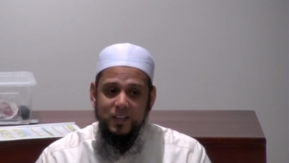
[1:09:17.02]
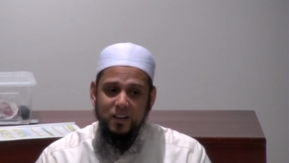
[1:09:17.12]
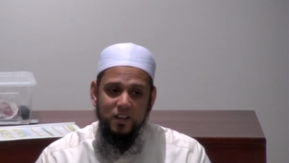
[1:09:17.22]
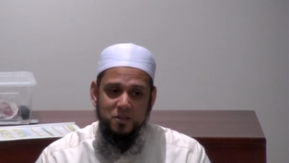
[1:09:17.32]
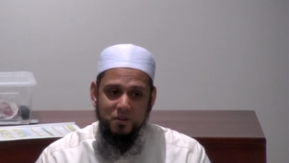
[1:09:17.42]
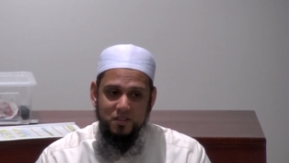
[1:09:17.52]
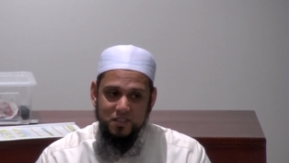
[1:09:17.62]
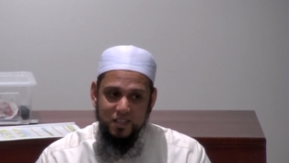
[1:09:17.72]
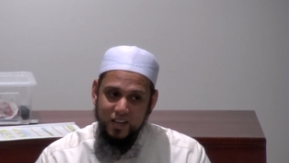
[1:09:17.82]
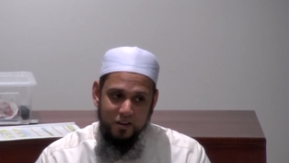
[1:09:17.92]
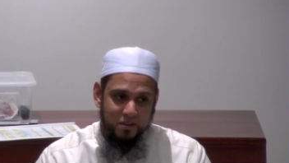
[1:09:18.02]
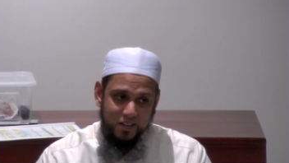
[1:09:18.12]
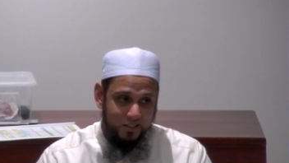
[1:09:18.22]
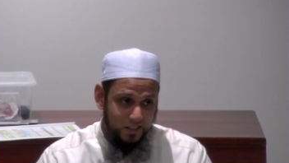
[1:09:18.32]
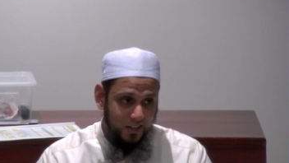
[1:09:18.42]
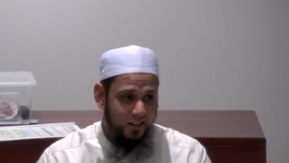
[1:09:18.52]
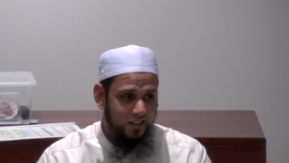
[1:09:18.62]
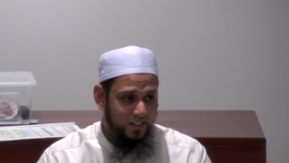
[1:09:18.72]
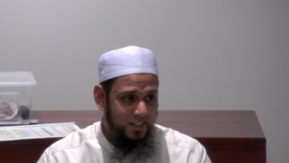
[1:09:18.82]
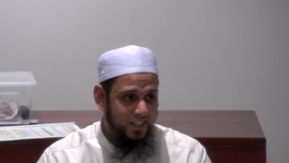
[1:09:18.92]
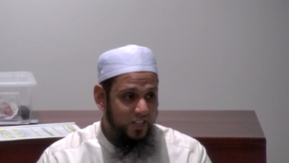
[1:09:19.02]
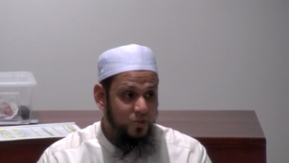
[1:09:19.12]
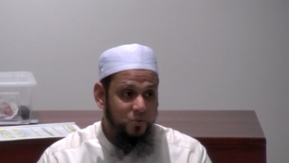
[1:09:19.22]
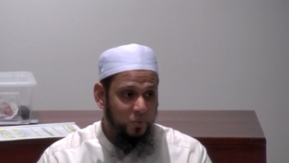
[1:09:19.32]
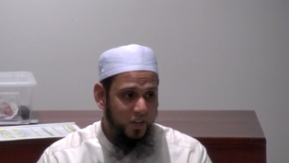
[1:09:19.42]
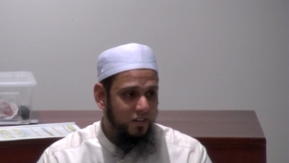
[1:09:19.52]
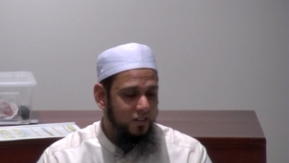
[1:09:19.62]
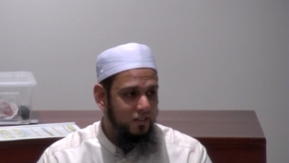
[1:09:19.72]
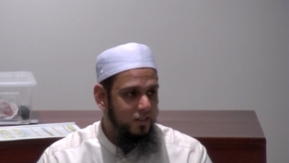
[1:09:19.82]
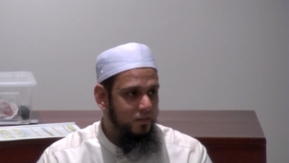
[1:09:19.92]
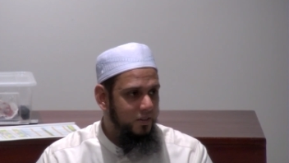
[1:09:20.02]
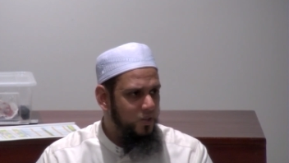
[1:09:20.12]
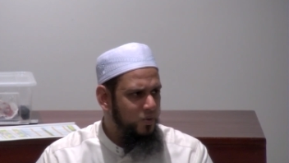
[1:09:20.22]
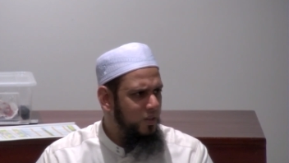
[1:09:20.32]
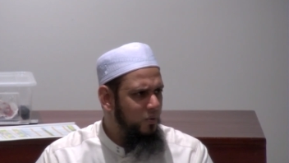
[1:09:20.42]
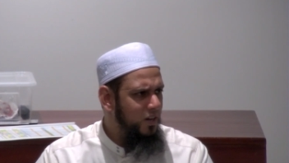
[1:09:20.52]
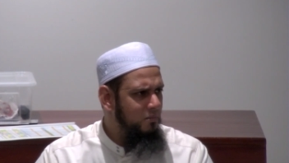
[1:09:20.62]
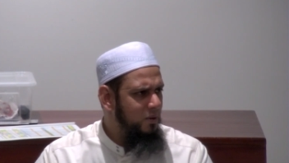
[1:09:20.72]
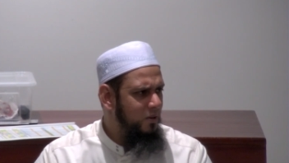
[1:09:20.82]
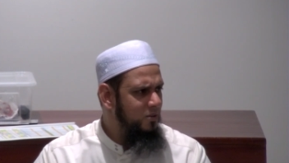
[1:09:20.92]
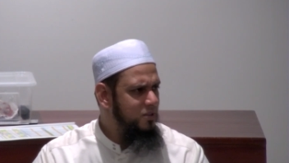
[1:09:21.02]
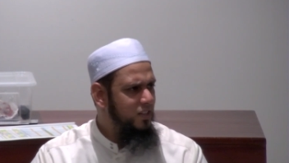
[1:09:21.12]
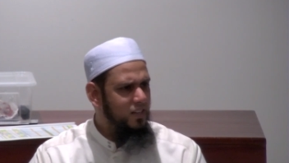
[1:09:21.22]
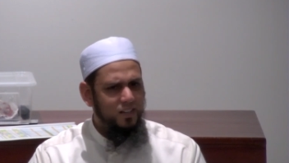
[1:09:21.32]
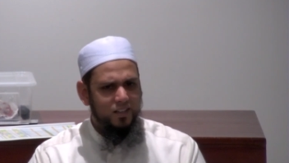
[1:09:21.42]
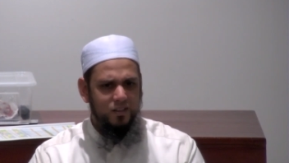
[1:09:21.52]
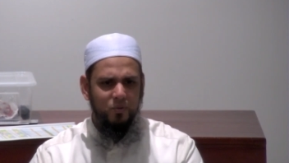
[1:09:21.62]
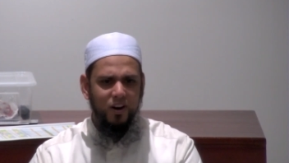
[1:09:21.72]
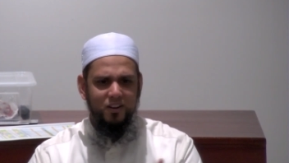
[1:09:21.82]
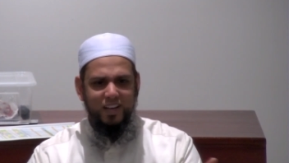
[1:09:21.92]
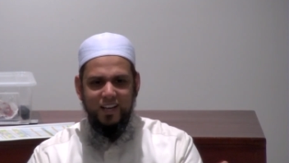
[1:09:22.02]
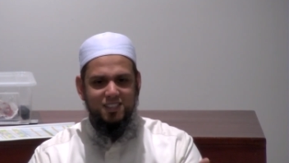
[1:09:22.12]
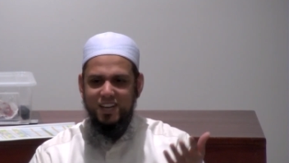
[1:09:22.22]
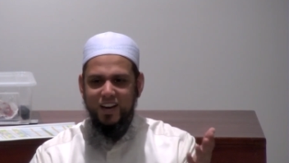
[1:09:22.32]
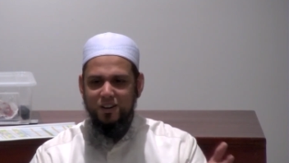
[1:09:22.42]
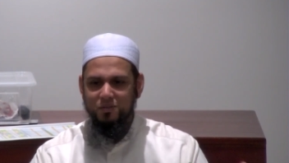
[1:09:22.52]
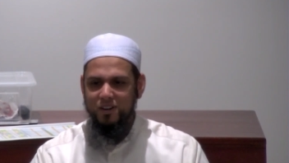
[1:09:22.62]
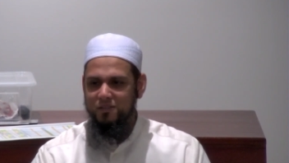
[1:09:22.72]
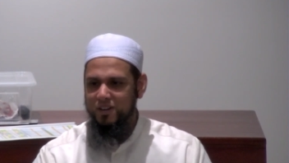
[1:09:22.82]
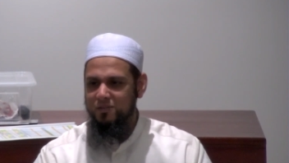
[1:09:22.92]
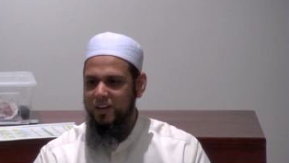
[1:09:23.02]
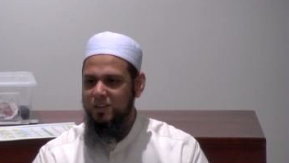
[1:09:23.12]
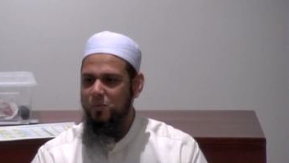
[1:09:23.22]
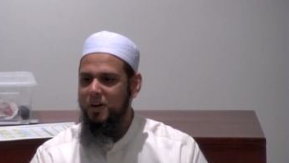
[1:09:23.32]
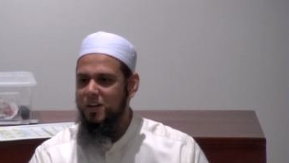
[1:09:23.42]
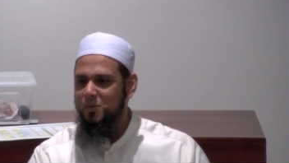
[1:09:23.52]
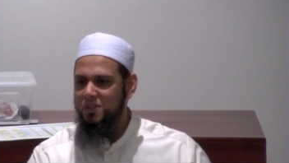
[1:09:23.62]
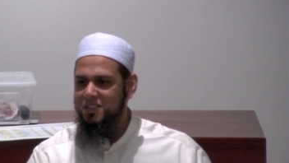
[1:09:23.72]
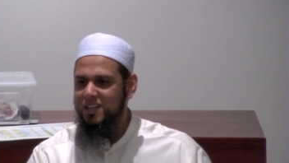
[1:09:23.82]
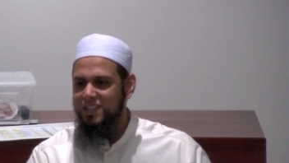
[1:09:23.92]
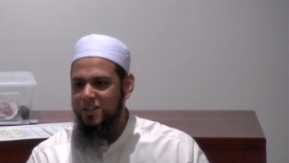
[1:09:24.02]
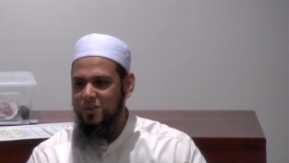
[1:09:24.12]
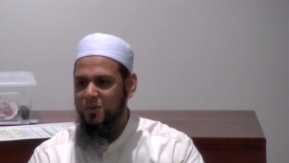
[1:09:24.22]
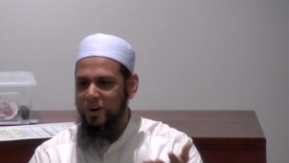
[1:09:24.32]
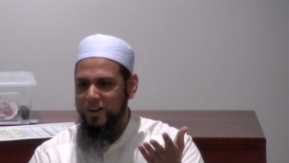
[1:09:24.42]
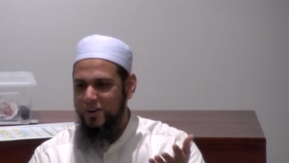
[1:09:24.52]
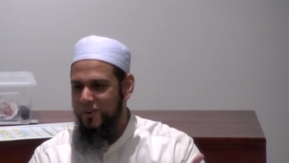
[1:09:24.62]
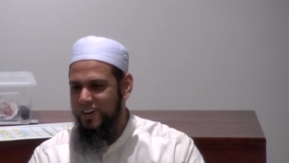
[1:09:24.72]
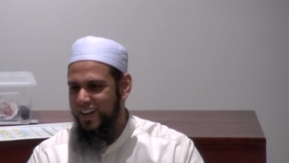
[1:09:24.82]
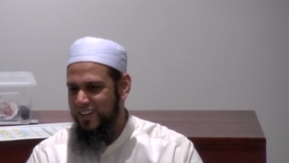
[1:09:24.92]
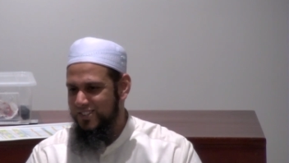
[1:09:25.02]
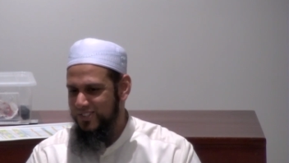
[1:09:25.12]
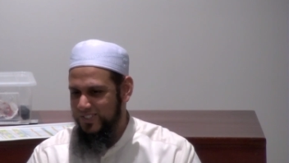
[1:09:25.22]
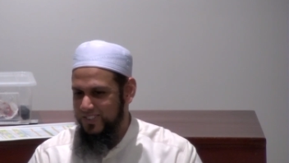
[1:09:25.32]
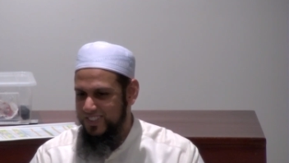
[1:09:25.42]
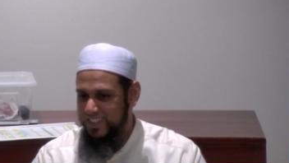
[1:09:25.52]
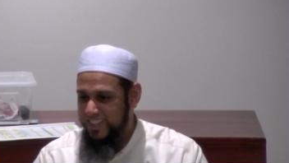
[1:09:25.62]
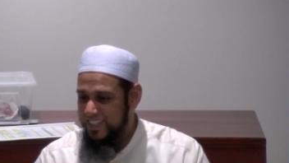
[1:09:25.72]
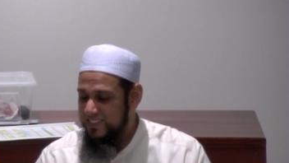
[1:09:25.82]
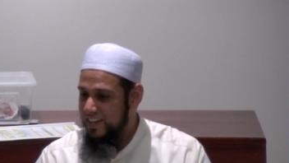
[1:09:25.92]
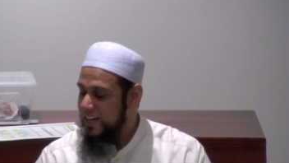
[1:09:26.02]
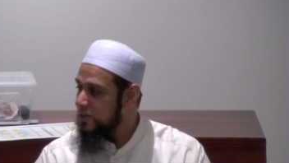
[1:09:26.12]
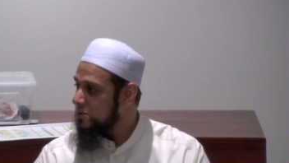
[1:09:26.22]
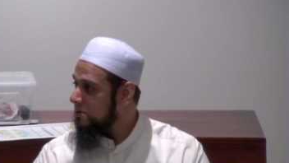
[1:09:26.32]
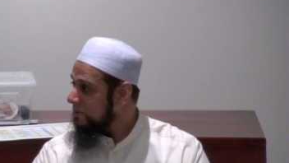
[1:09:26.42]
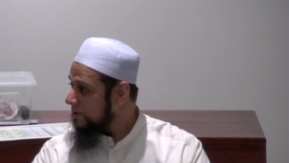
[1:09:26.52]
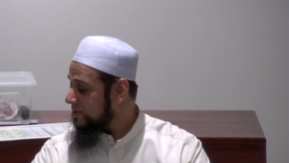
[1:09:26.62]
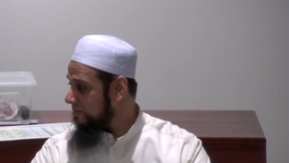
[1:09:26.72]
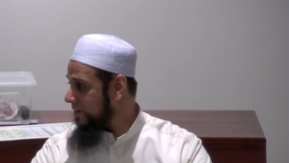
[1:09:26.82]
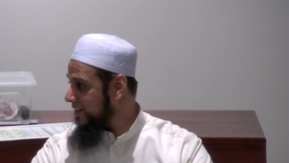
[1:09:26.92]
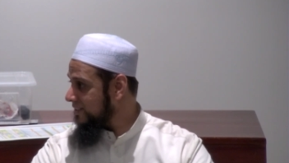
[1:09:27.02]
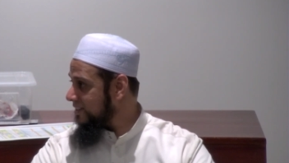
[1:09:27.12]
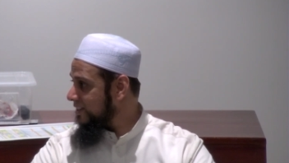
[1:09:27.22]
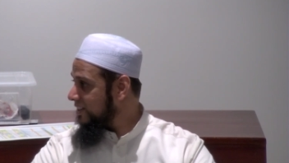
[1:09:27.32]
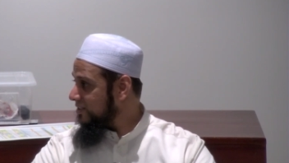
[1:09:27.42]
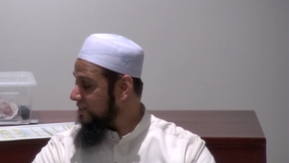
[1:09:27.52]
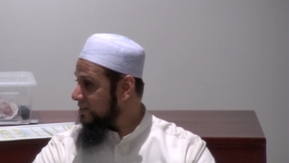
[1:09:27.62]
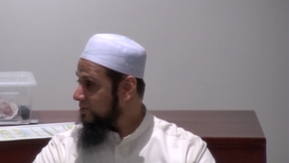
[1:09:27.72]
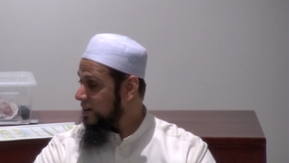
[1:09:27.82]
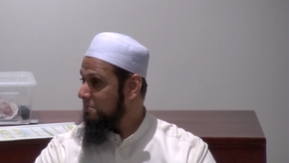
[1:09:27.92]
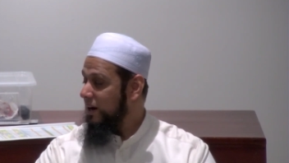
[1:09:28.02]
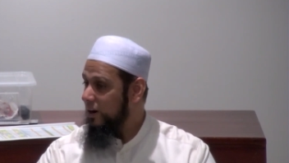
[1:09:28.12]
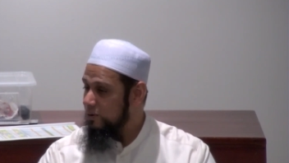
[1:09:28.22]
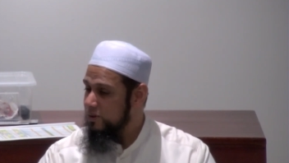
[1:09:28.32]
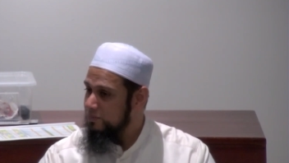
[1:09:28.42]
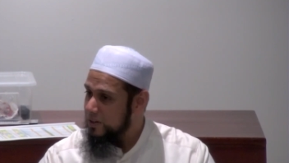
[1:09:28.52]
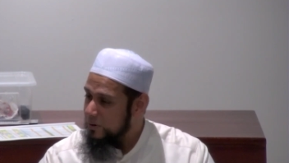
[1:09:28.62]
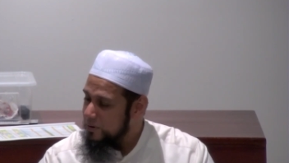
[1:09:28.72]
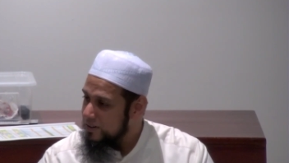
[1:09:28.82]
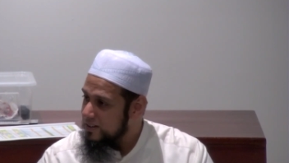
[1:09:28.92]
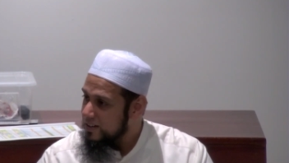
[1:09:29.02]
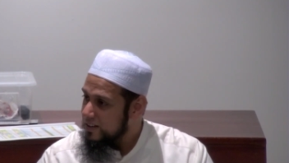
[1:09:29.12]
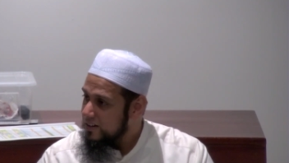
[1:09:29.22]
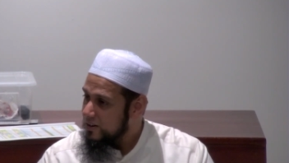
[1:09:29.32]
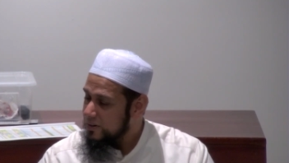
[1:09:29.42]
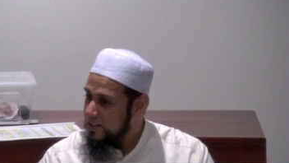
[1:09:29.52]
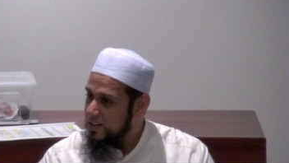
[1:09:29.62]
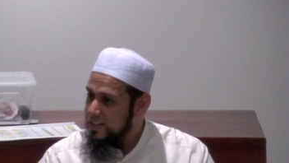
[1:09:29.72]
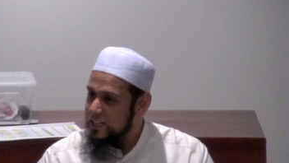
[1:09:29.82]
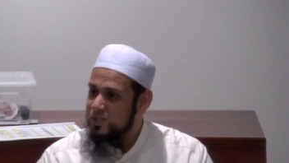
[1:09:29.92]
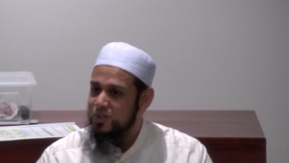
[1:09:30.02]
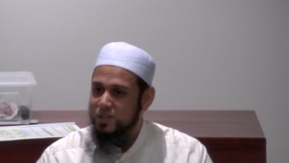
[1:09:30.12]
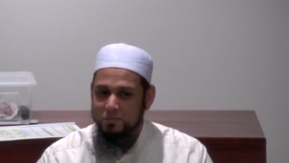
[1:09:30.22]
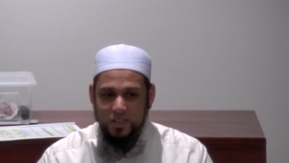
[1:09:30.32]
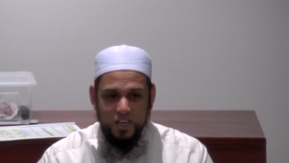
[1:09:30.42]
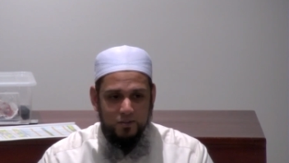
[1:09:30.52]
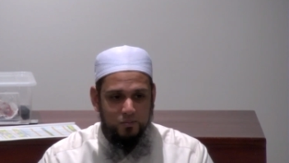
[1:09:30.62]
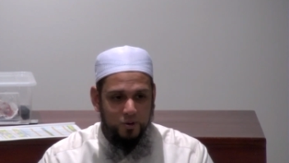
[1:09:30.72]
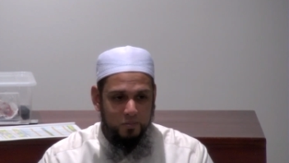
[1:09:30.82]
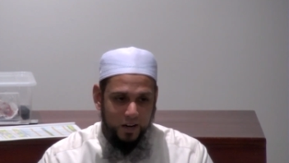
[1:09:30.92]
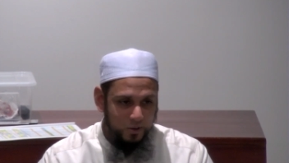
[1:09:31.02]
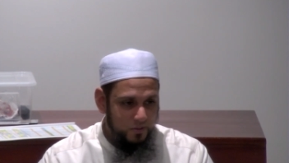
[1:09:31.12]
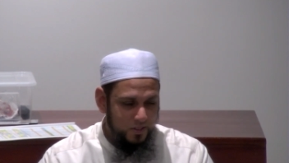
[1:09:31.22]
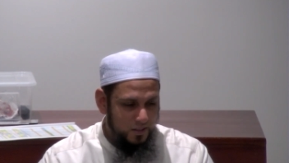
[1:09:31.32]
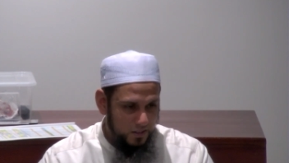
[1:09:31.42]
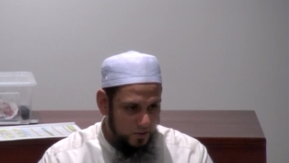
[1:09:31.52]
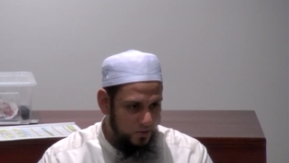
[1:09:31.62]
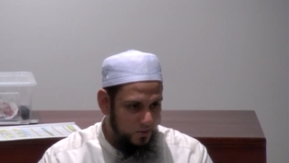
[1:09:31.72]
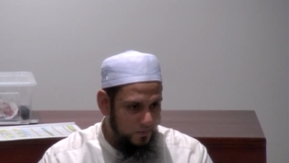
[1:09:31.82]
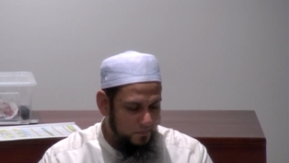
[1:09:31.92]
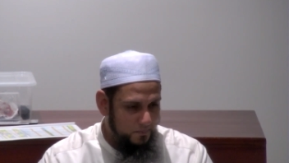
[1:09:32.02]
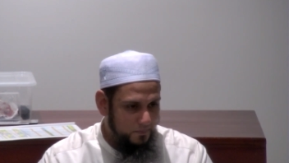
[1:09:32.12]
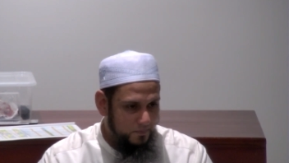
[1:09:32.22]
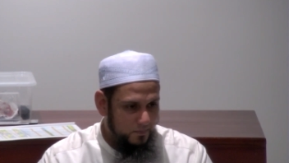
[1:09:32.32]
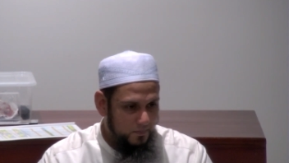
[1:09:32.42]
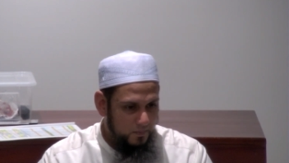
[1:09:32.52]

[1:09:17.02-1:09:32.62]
Then Allah subhanahu wa ta'ala said, Naam ar-rih. Yes, wind. Because when the wind blows, the water can't stand in front of it. In fact, the wind will dictate to the water where it has to go. So the angels were more surprised. They said, what a powerful makhluk. Oh Allah, is there something even more powerful than this?